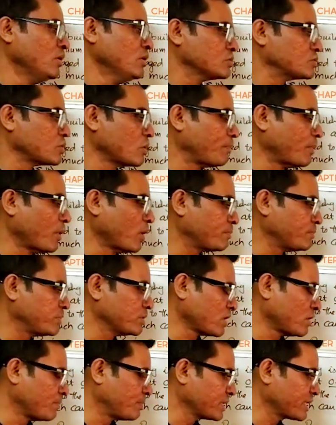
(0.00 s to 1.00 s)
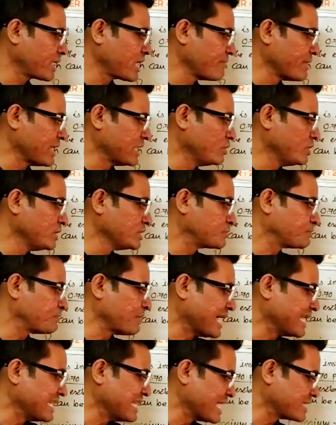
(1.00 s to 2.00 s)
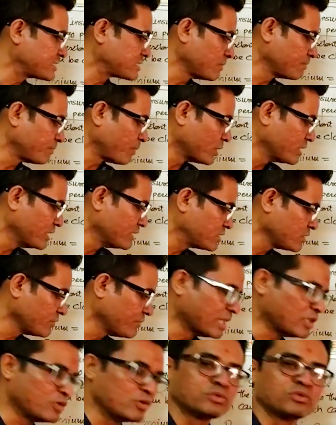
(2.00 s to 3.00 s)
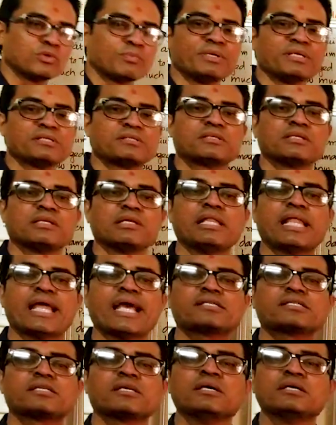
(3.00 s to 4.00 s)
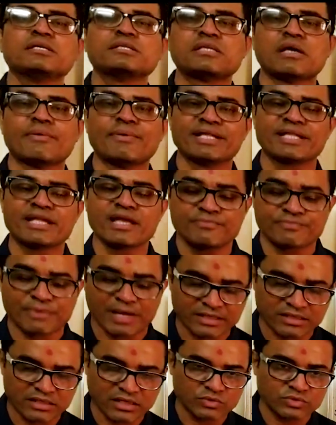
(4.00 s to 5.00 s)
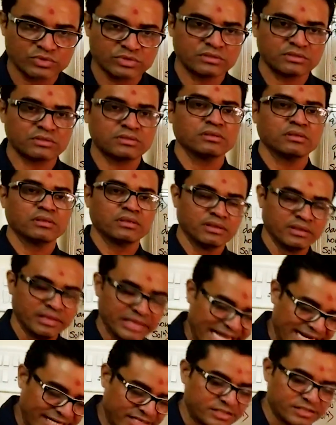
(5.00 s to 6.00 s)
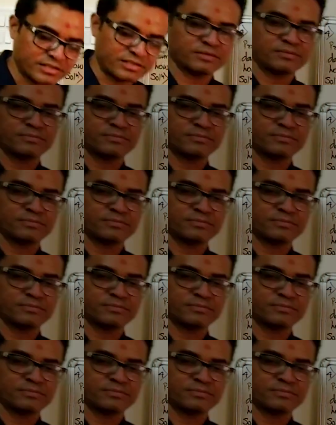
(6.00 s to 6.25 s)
So property value is 5 lakhs and policy value is rupees 3 lakhs 75,000. Next.